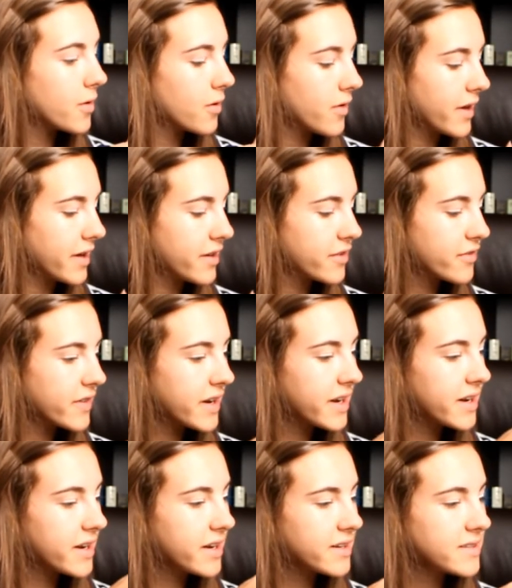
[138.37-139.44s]
like
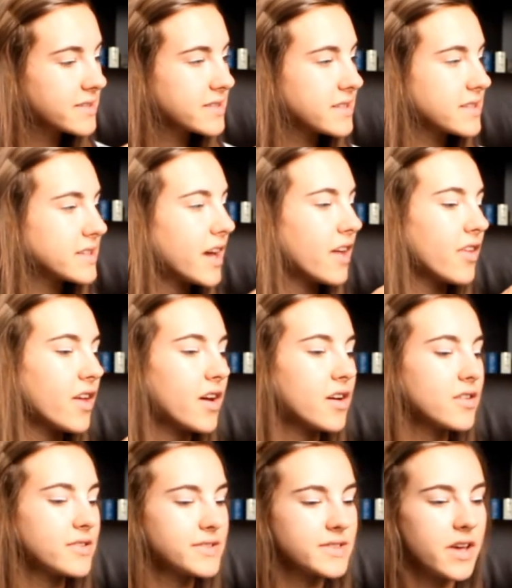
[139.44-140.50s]
greens and
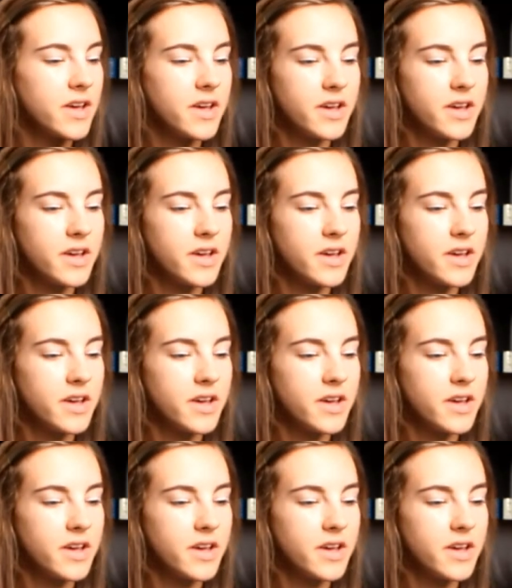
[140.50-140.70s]
yellows,